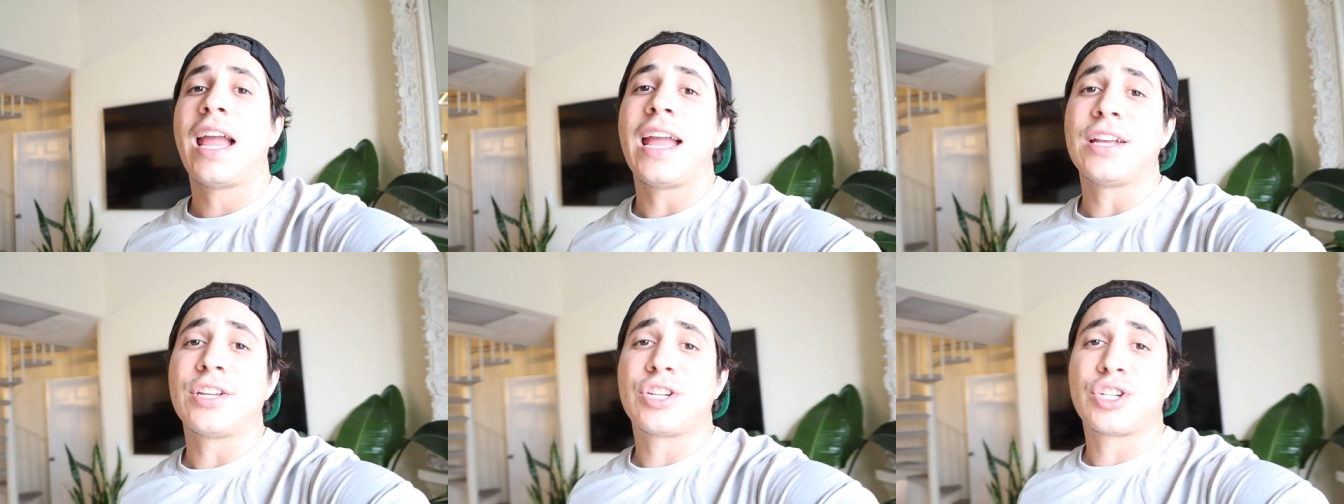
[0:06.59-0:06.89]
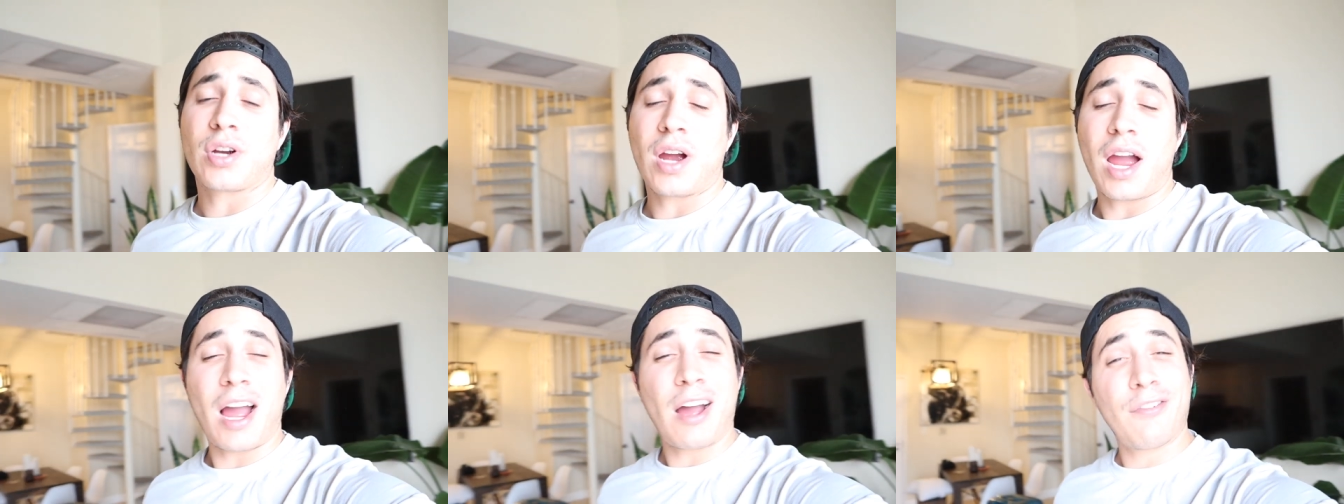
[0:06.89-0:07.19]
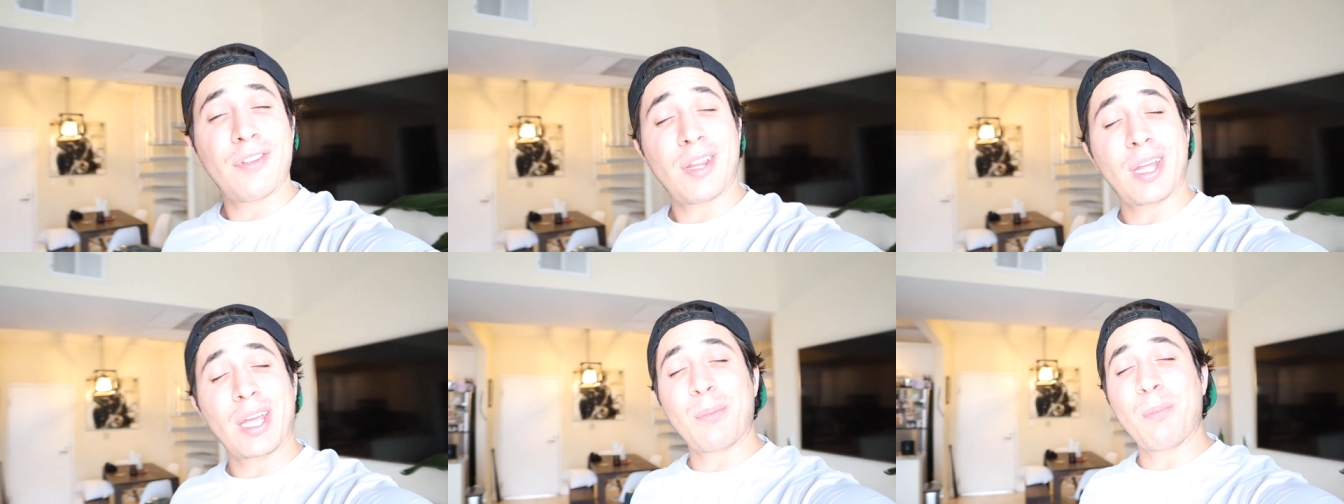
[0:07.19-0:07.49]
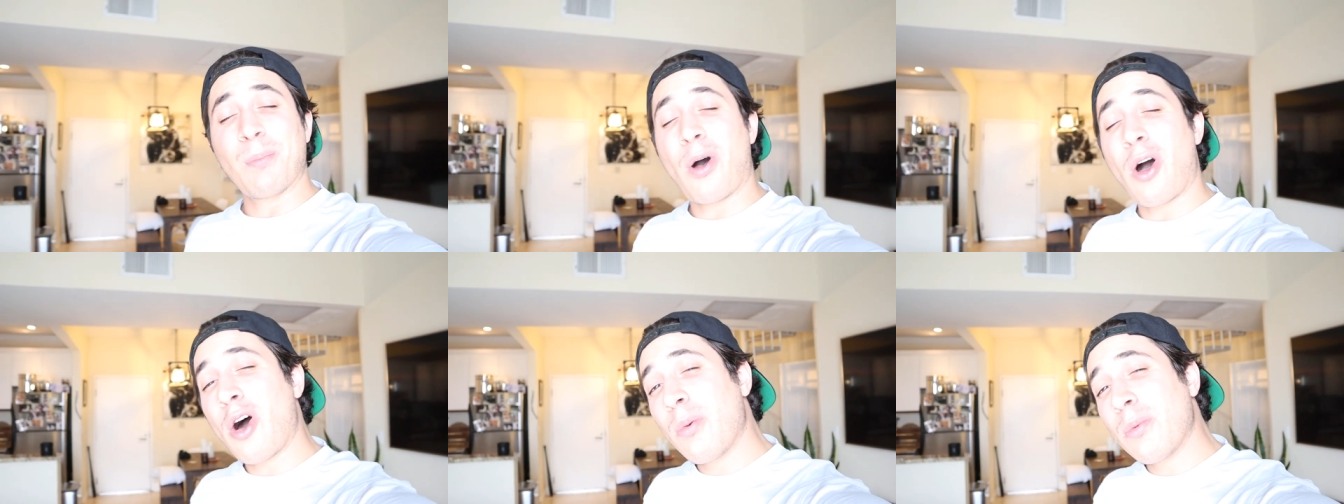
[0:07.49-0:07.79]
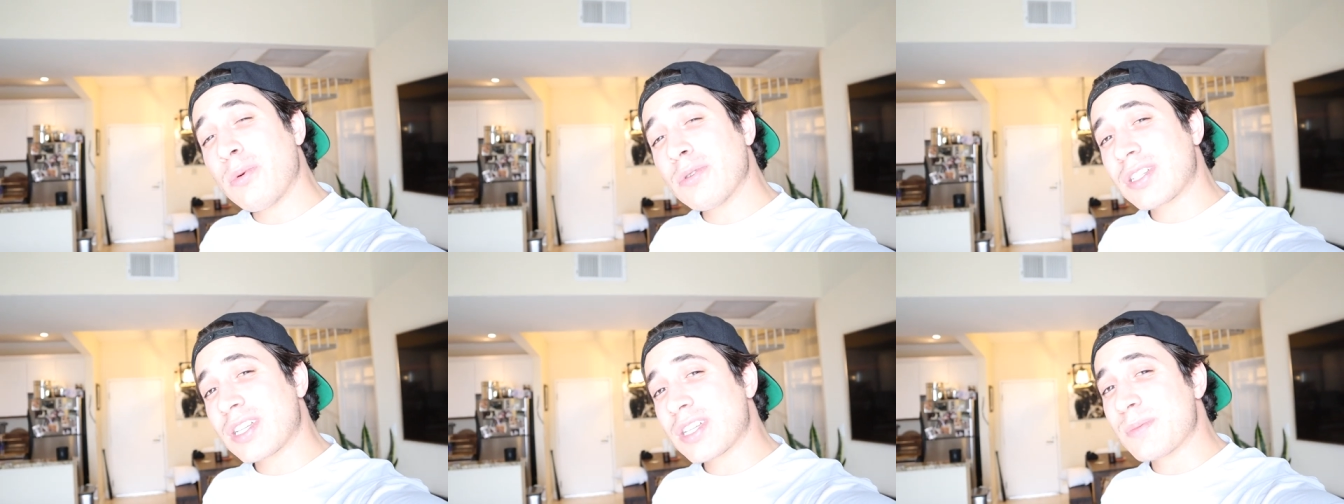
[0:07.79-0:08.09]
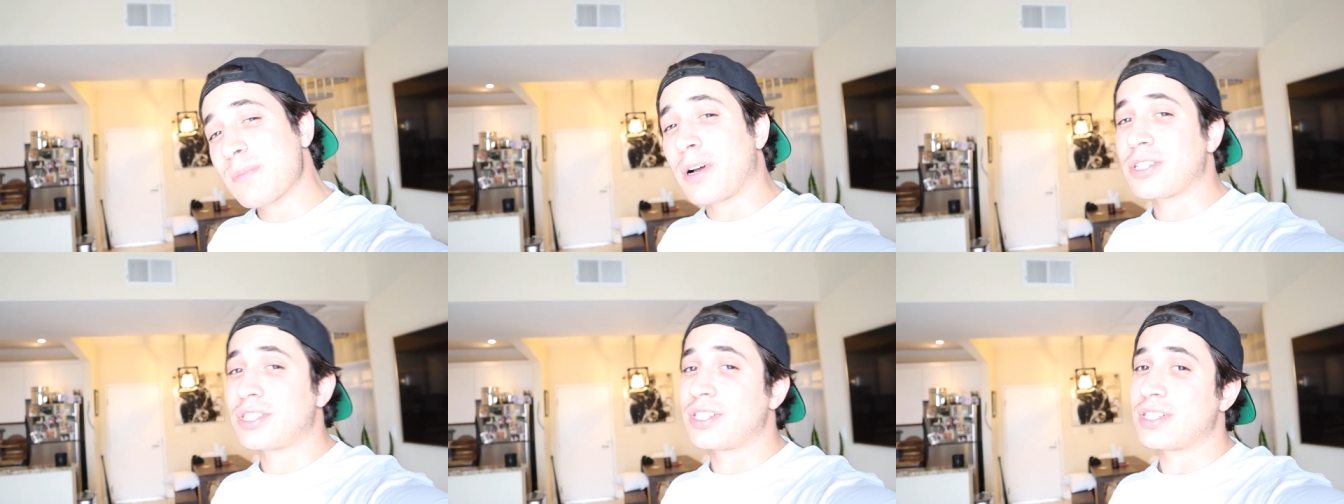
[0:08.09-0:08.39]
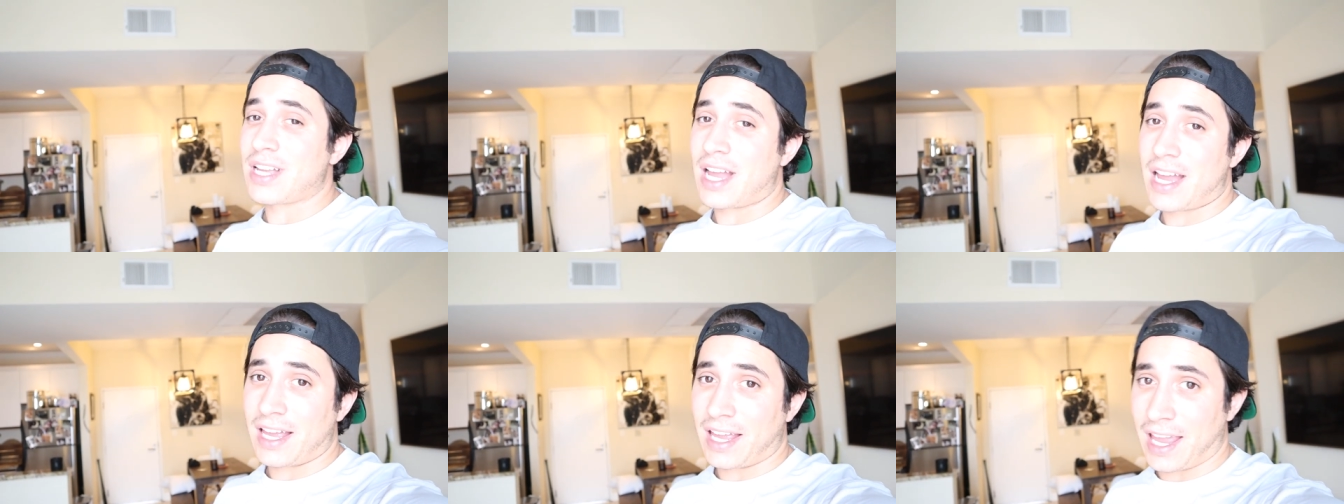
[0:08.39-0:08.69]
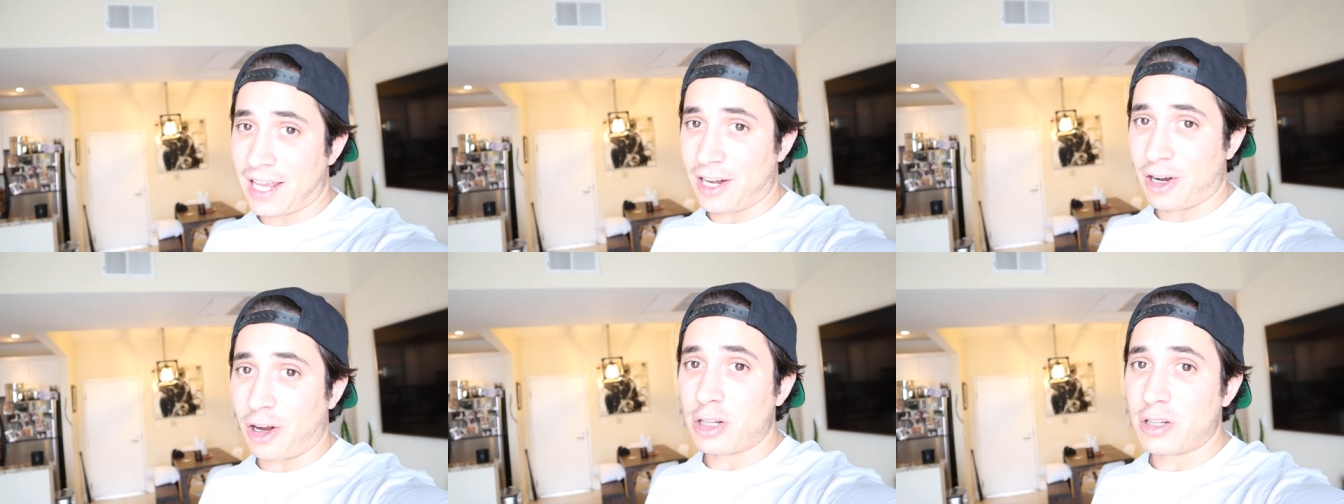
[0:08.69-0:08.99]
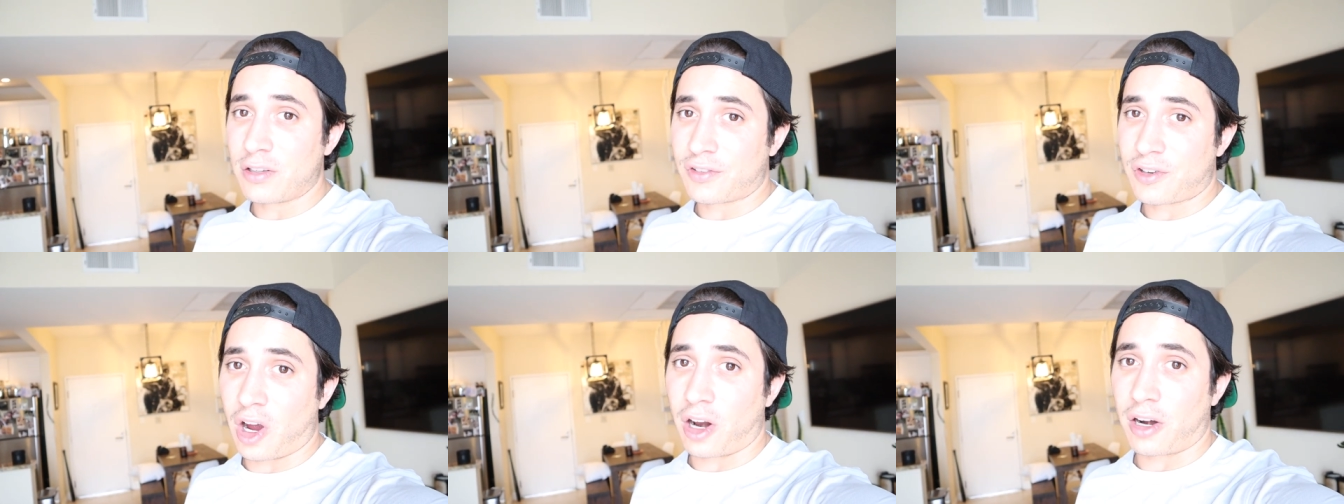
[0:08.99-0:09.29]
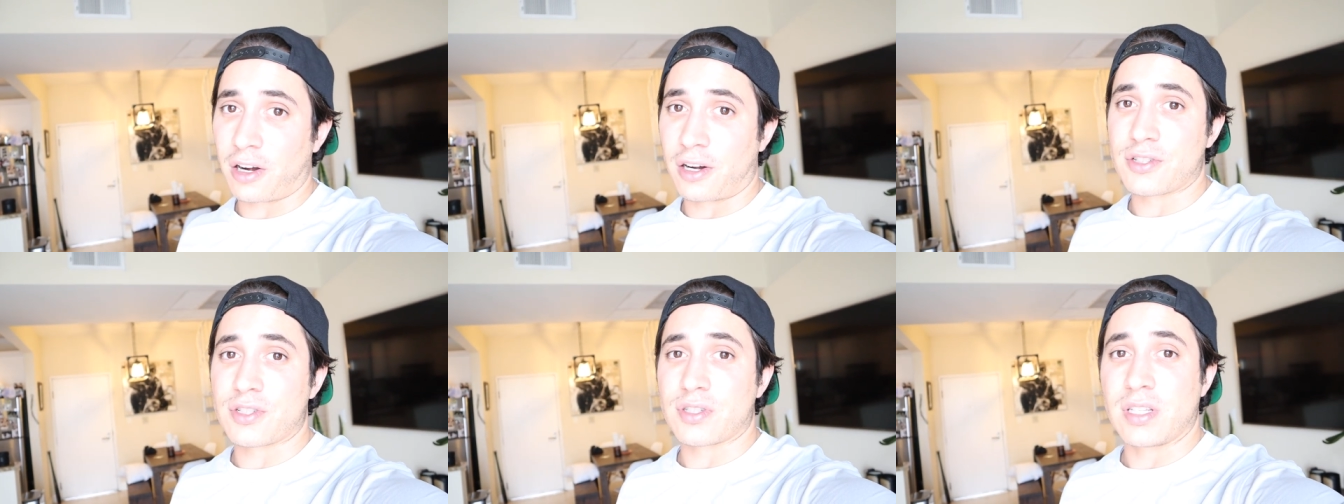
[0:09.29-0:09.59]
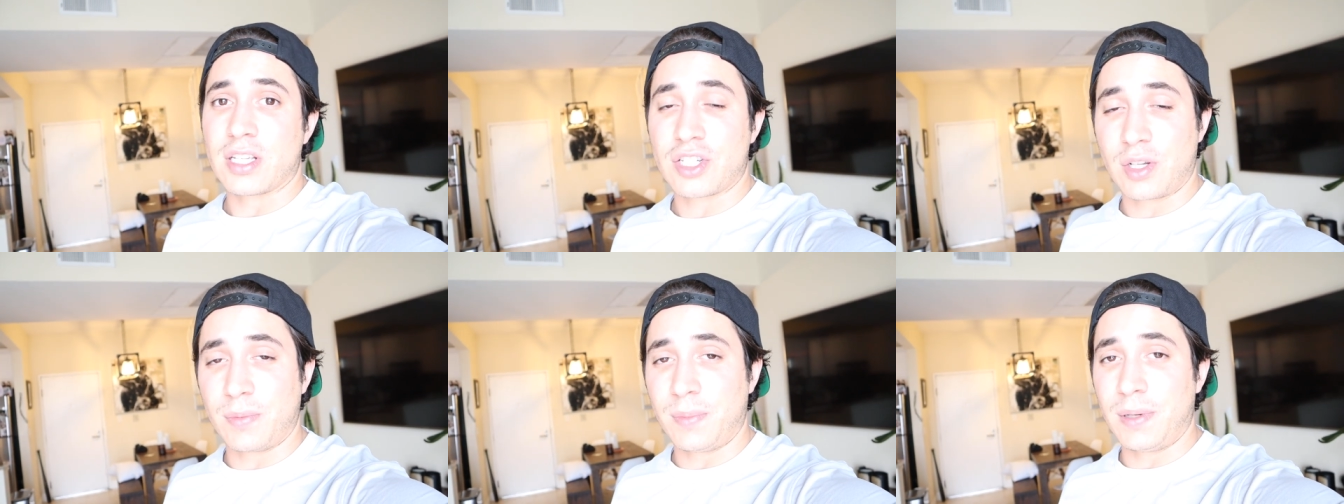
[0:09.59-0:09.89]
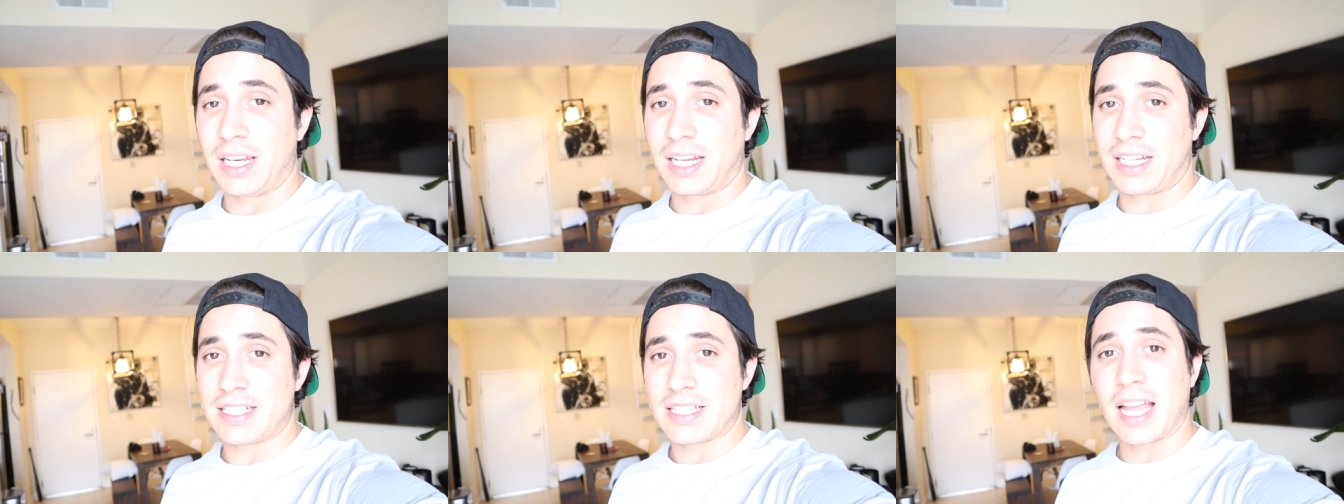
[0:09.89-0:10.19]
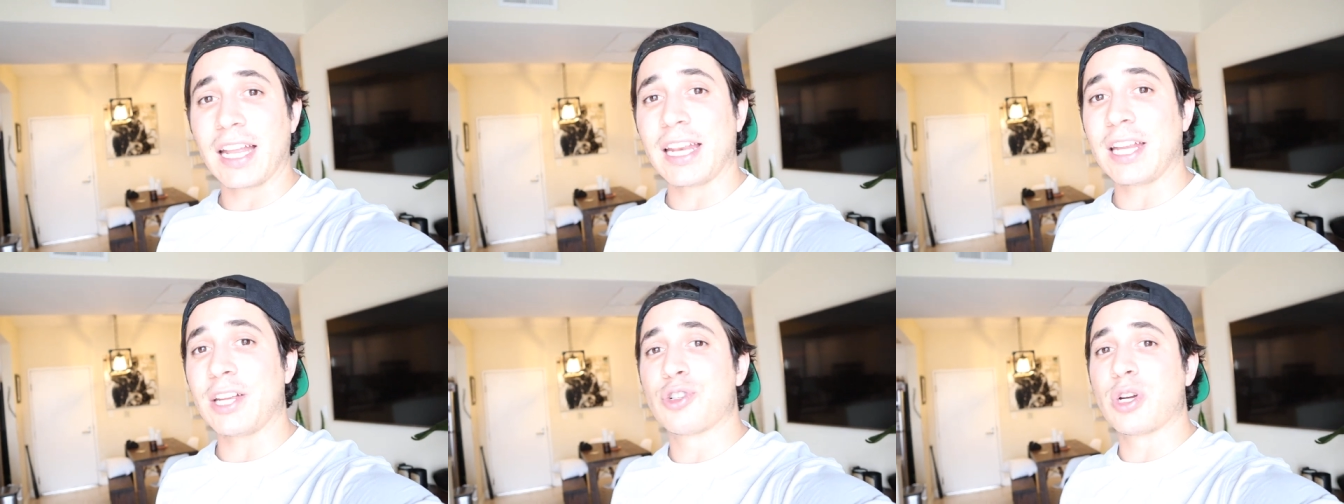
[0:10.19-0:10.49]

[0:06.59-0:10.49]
hates traveling almost as much as I hate Olive Garden. So this should be an exciting